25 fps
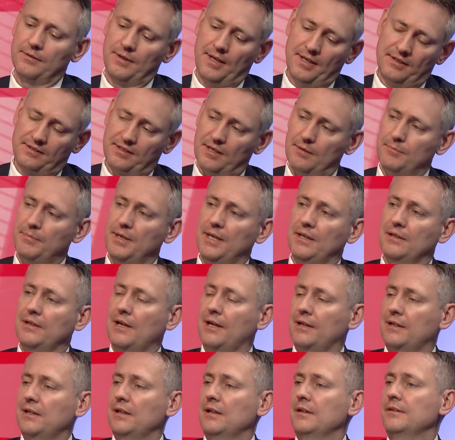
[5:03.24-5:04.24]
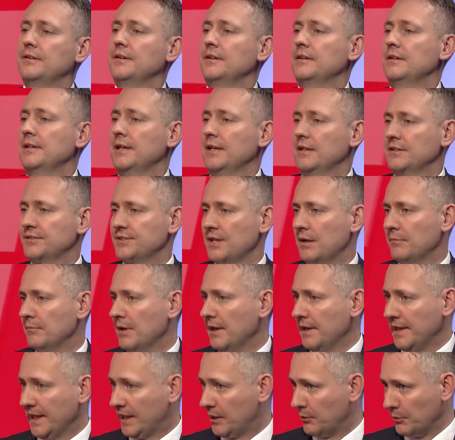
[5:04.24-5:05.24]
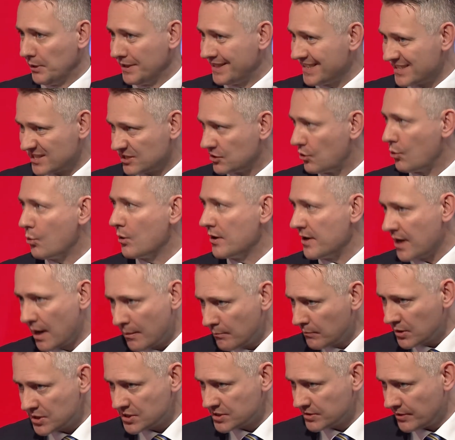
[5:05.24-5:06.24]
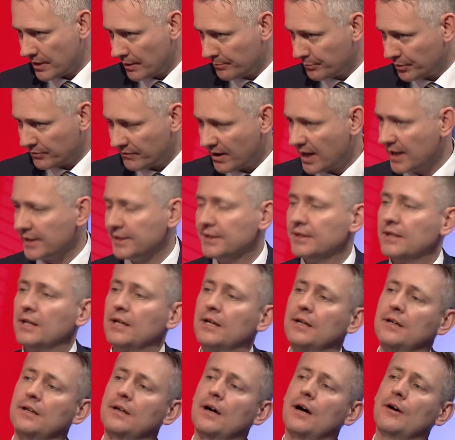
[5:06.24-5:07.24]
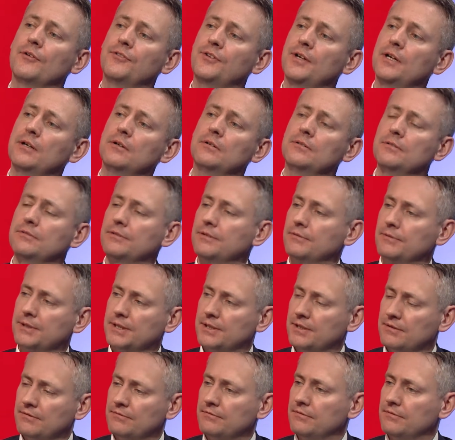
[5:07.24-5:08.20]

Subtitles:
it can be like some liquidity score numbers that are provided out there with